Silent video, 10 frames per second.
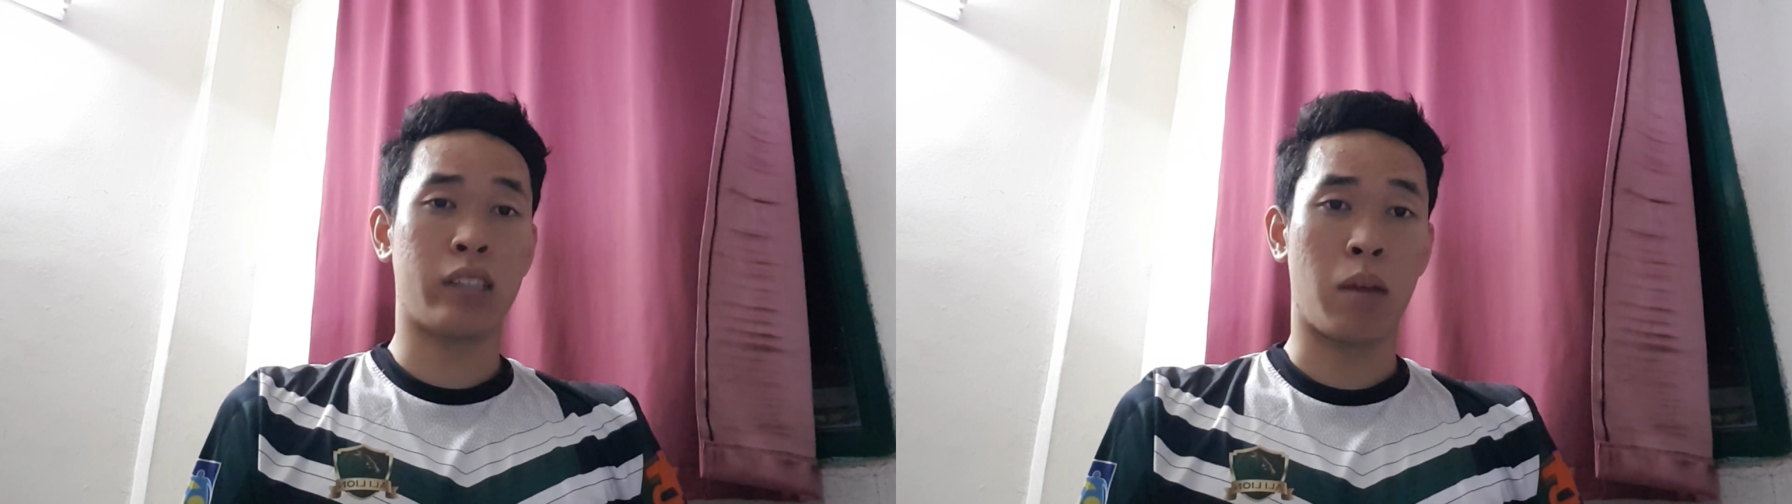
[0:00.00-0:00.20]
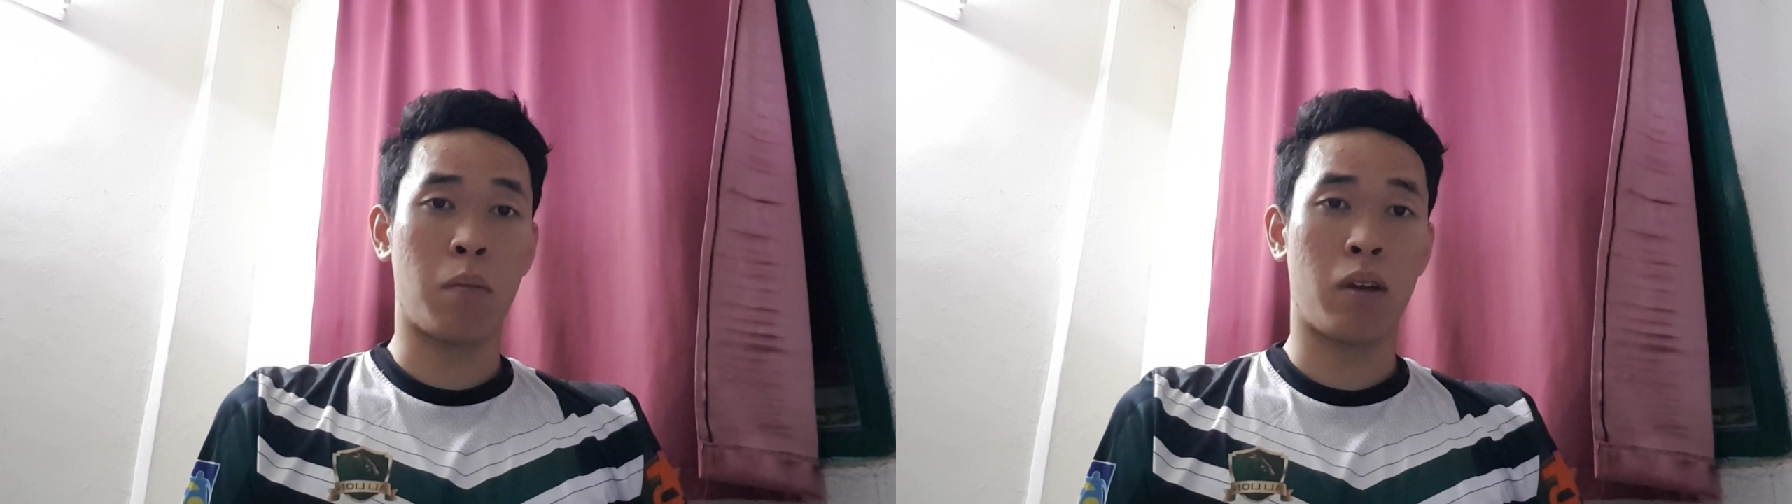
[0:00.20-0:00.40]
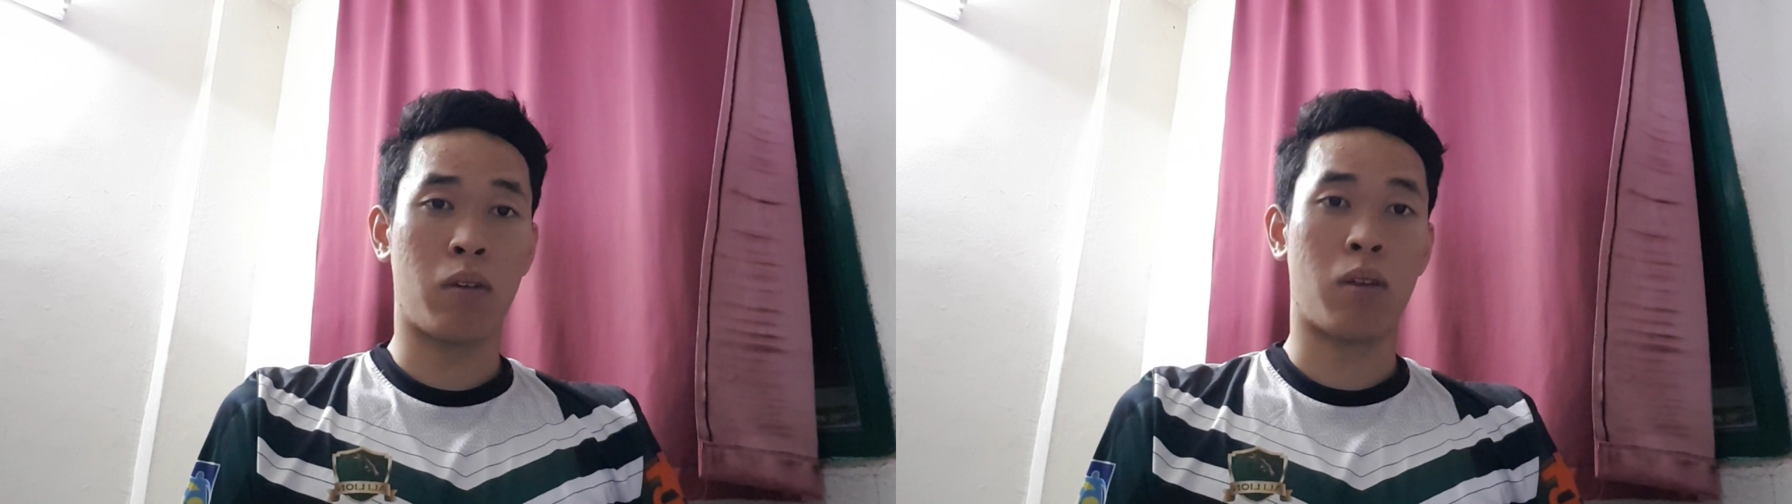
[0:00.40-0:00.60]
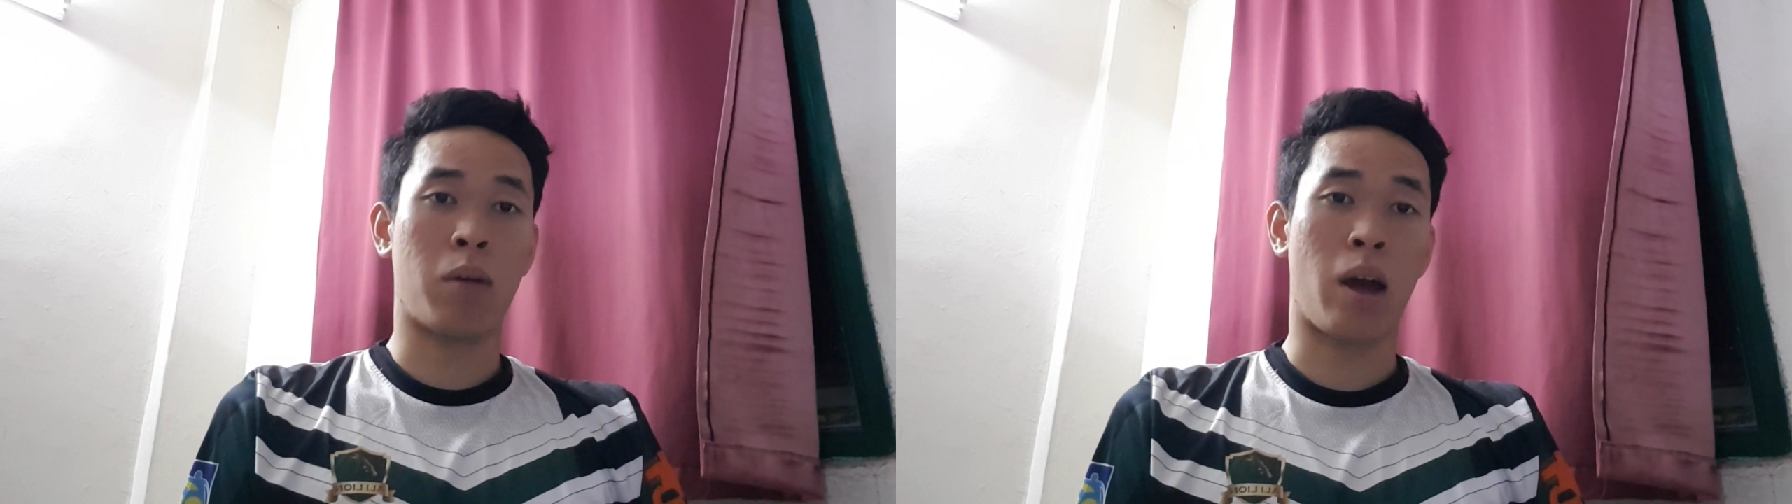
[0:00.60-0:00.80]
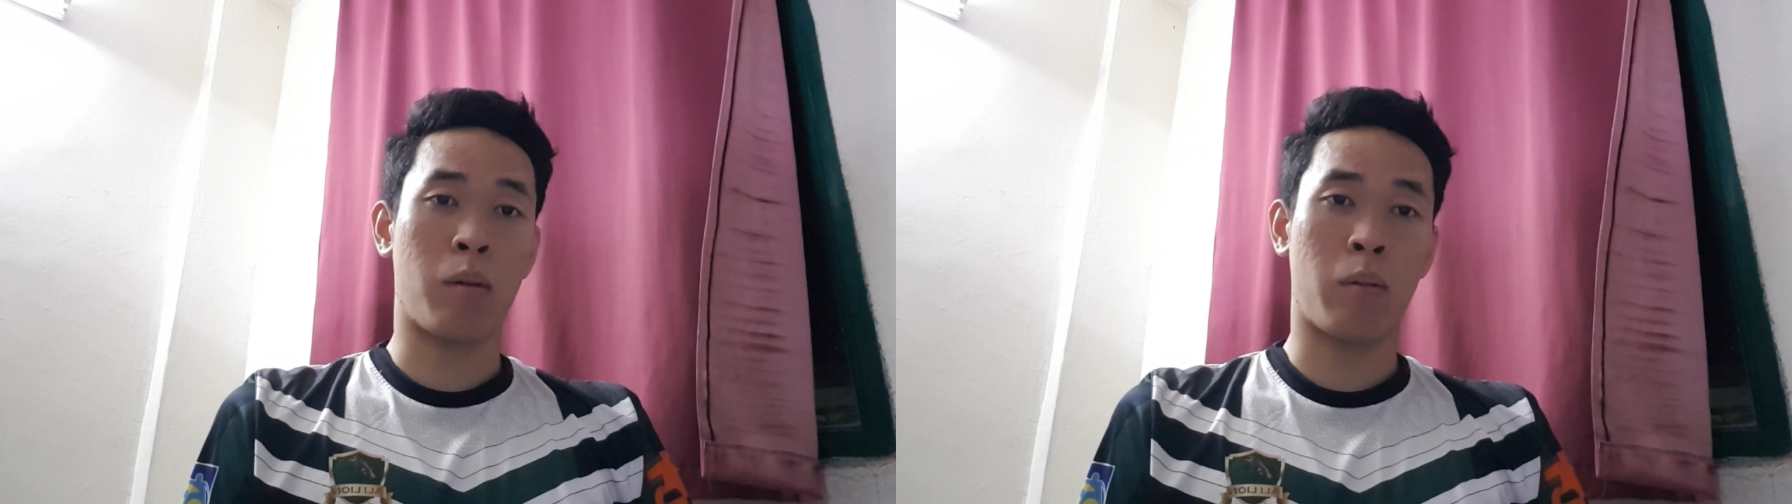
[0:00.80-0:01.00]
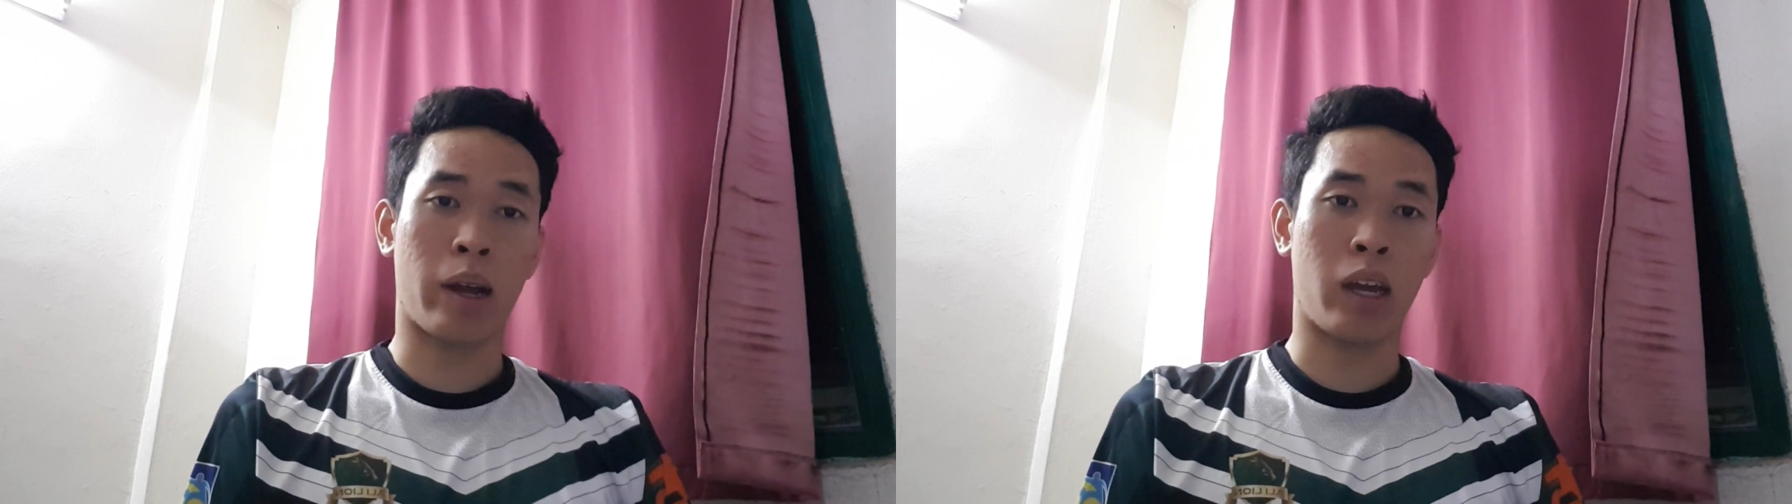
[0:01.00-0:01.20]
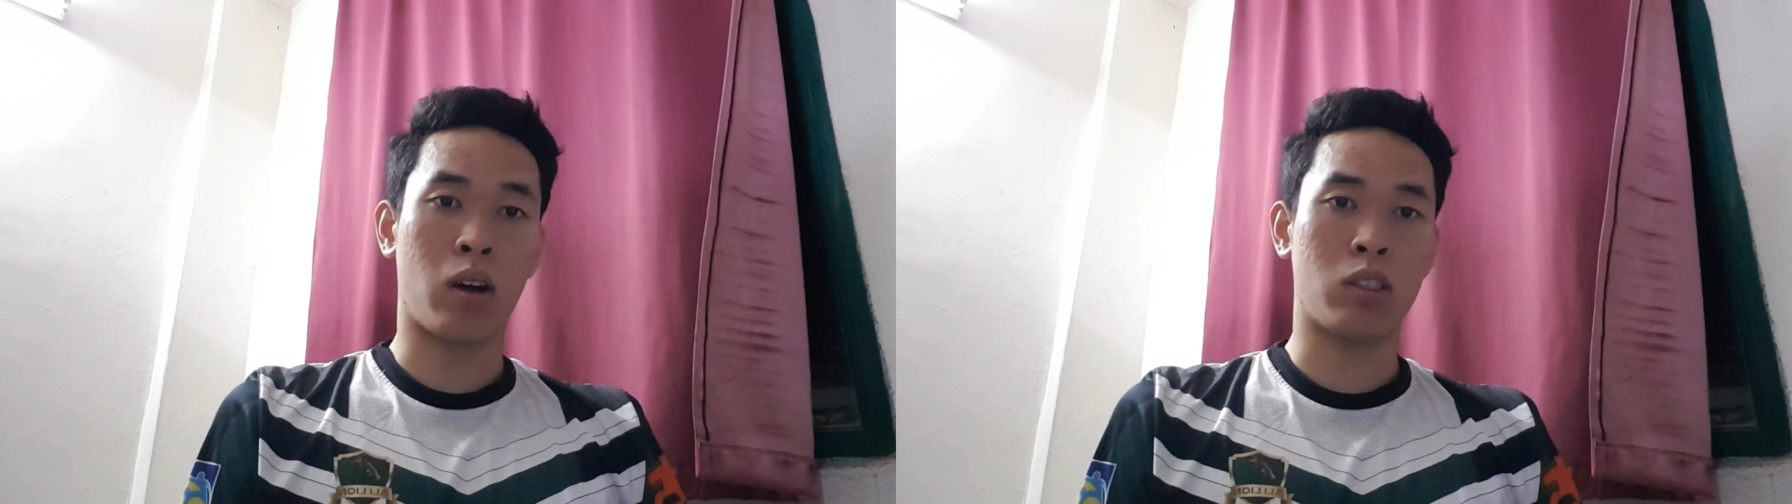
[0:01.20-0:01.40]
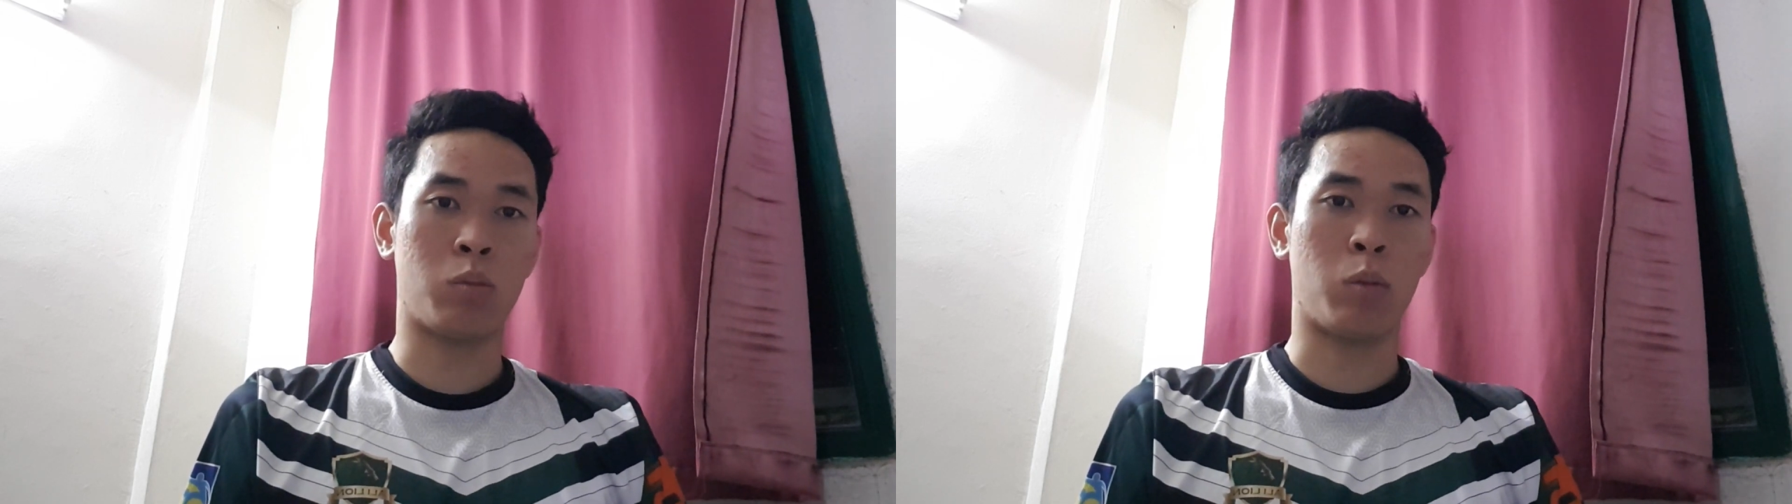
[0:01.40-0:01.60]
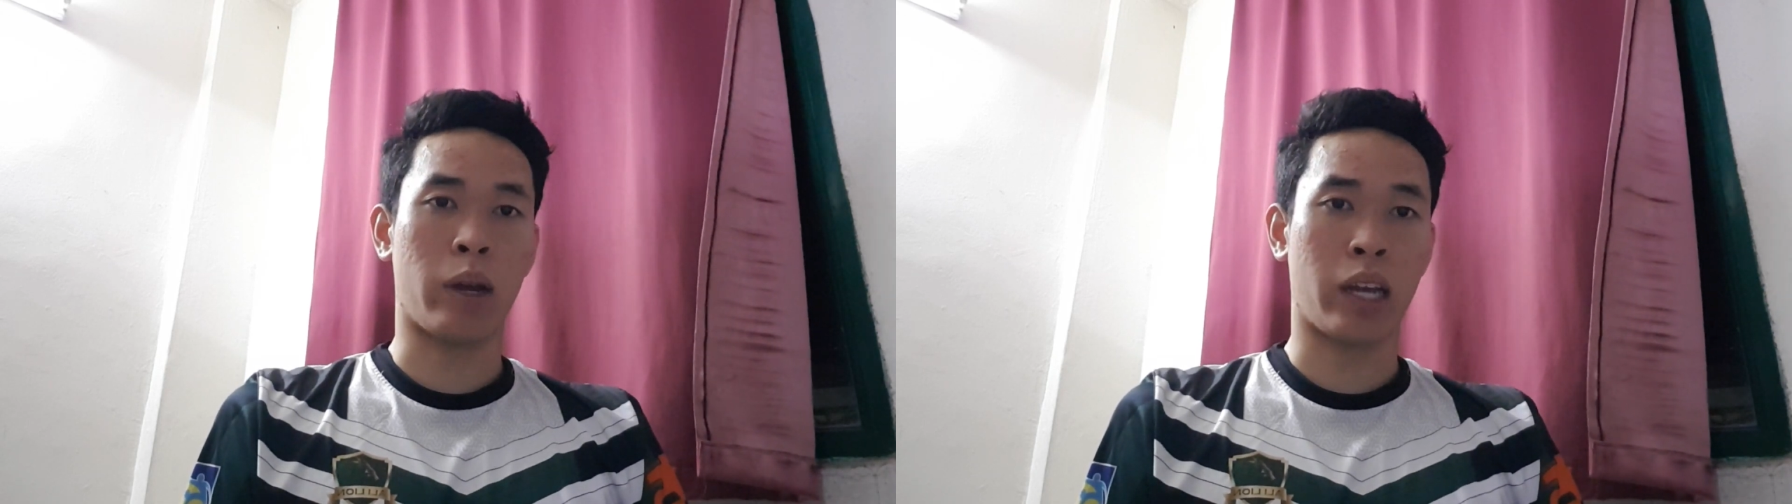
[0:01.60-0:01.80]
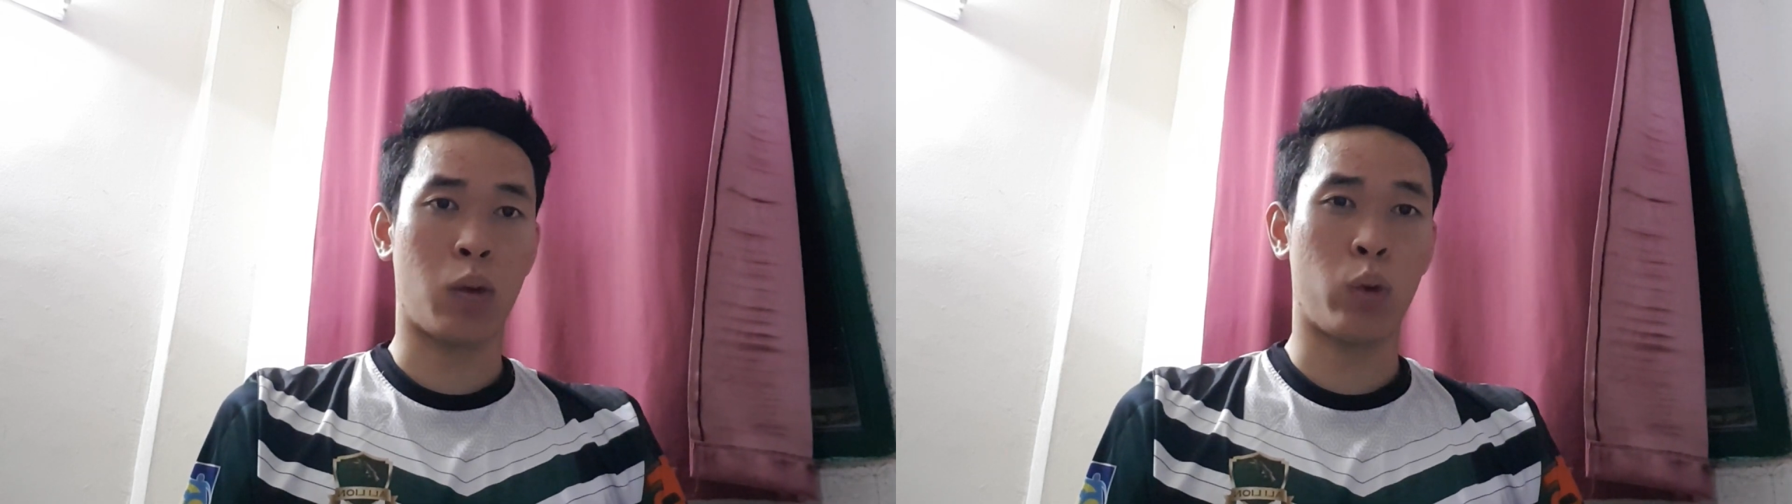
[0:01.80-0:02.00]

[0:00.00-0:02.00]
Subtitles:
tempeh from hypermarket or supermarket,